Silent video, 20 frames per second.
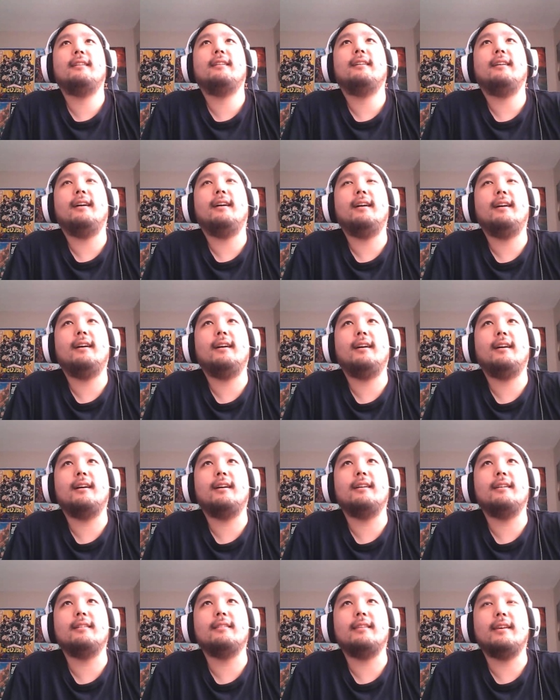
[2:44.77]

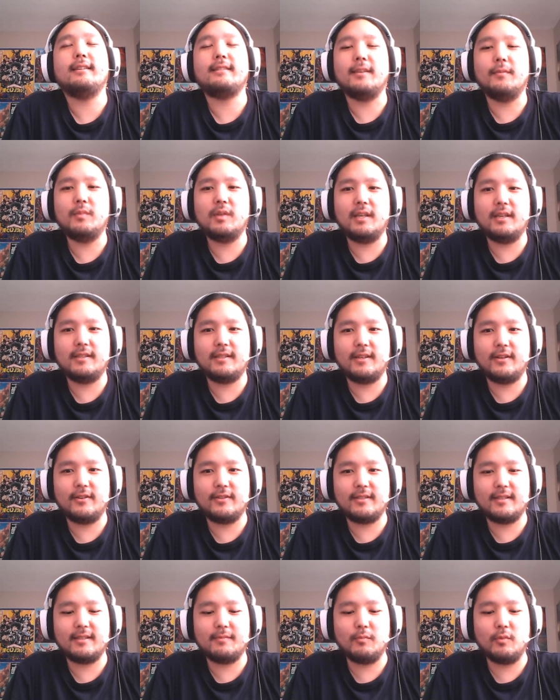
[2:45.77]
uh, the SMT
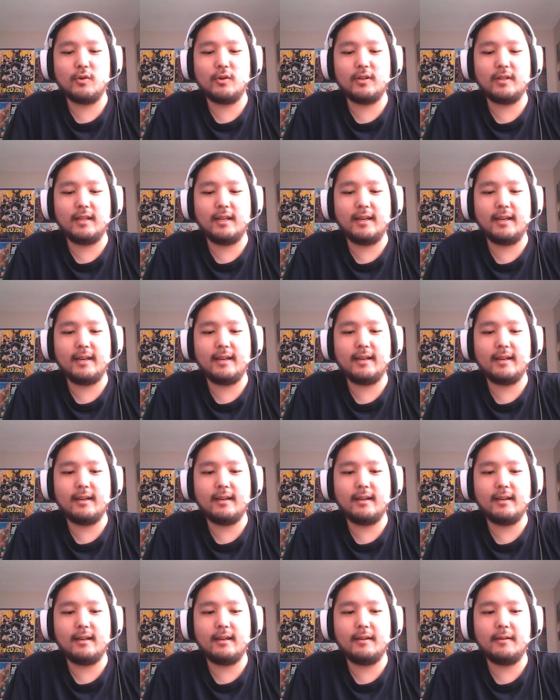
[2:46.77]
series is more like
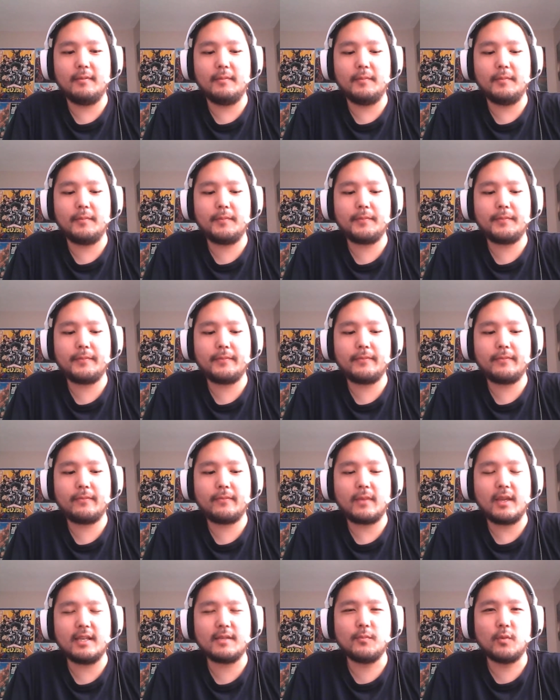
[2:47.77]
um,
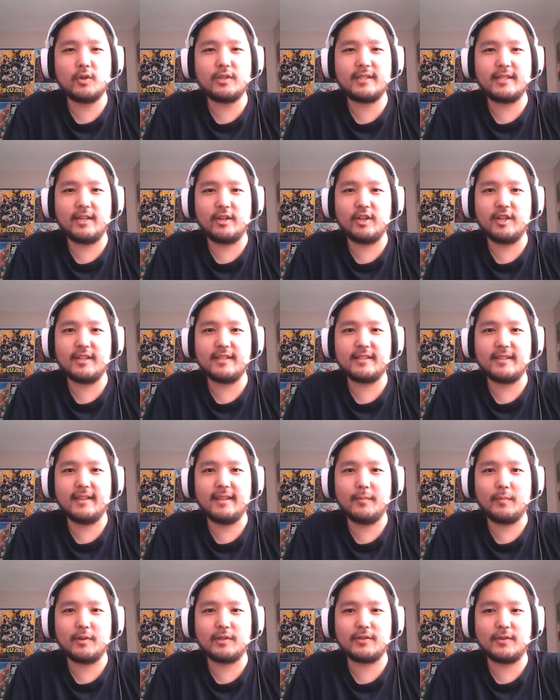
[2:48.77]
it's more serious than
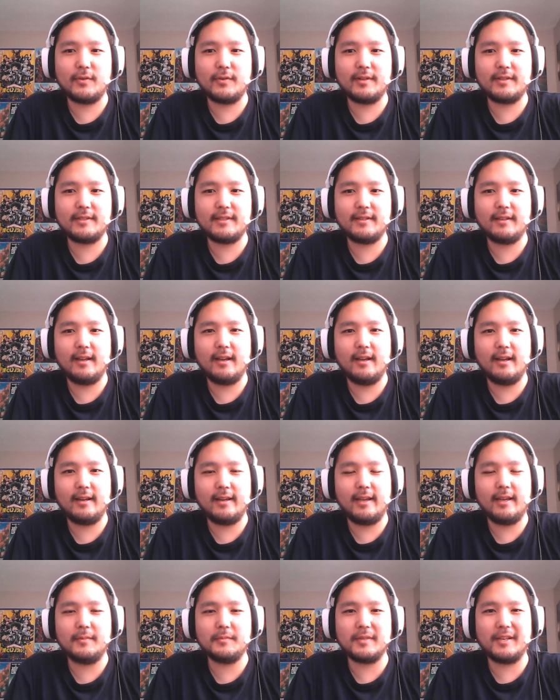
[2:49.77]
the Persona uh,
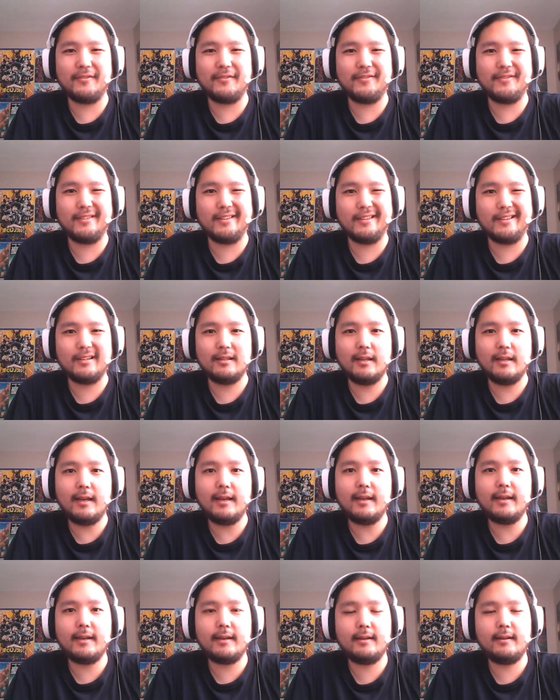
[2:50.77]
games. I feel
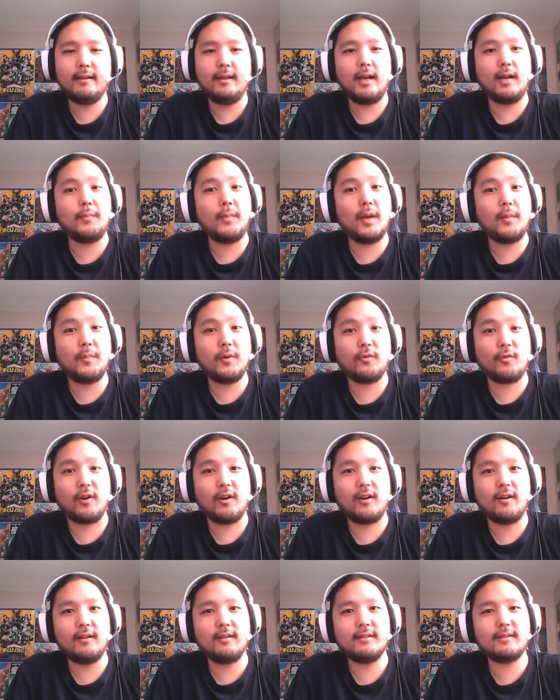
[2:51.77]
like I might be
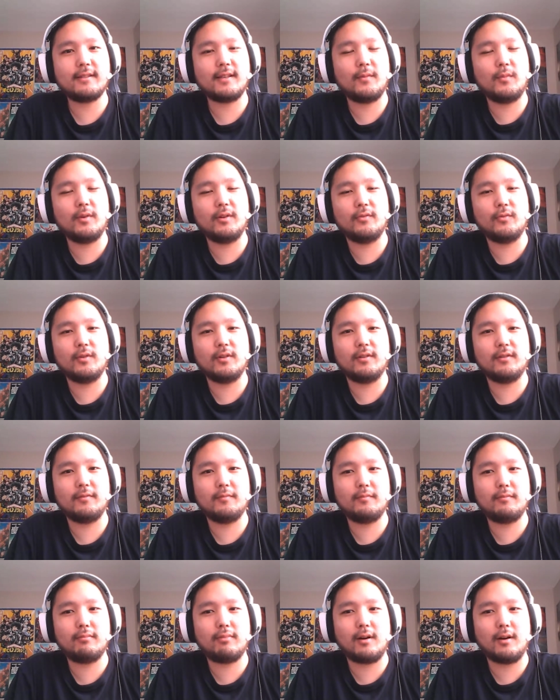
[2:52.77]
wrong. Someone will
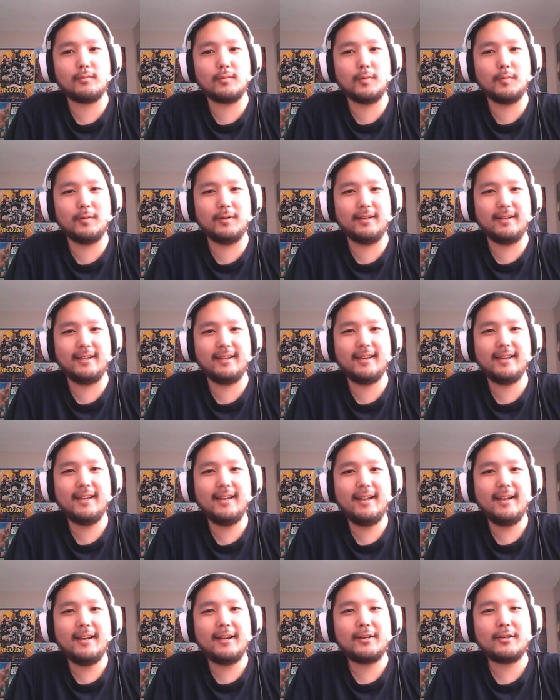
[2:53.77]
probably
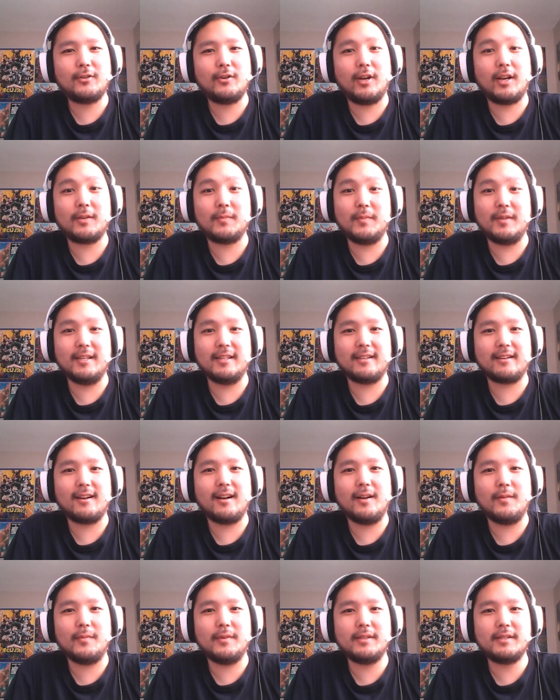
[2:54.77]
correct me in the
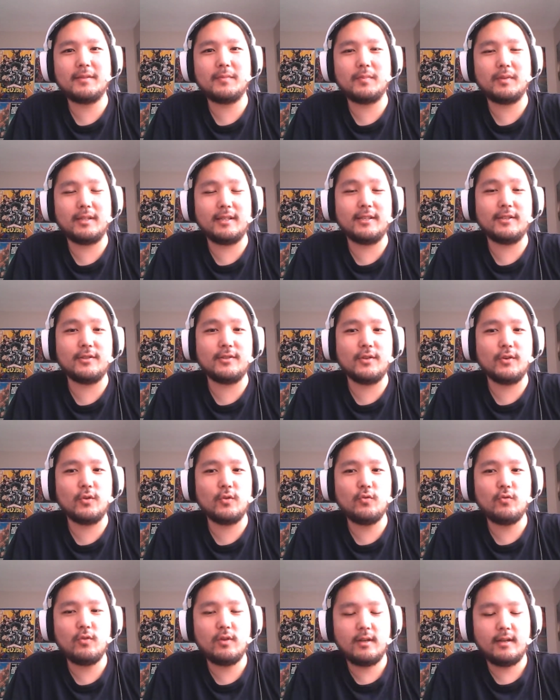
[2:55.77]
comments, please
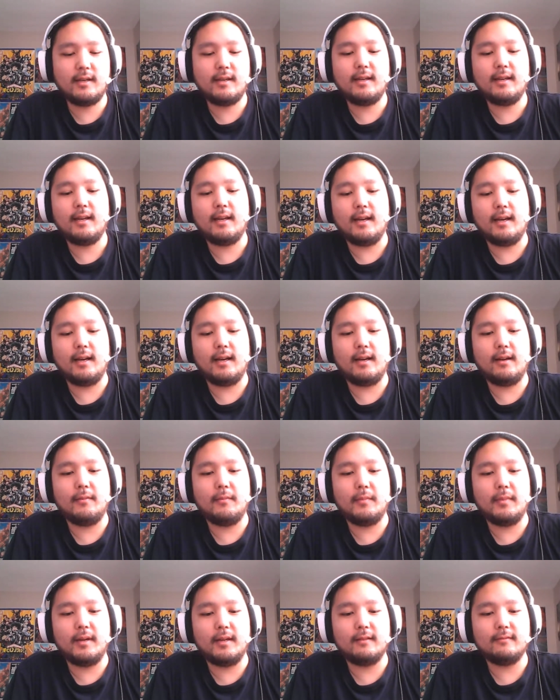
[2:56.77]
do.
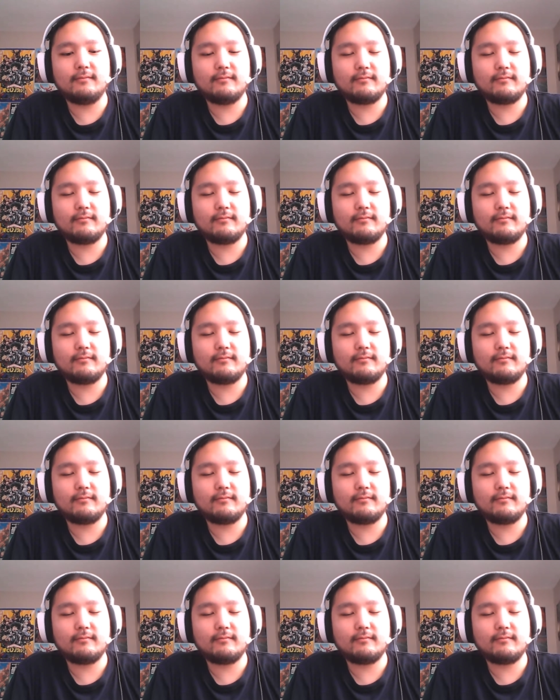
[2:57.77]
Um, but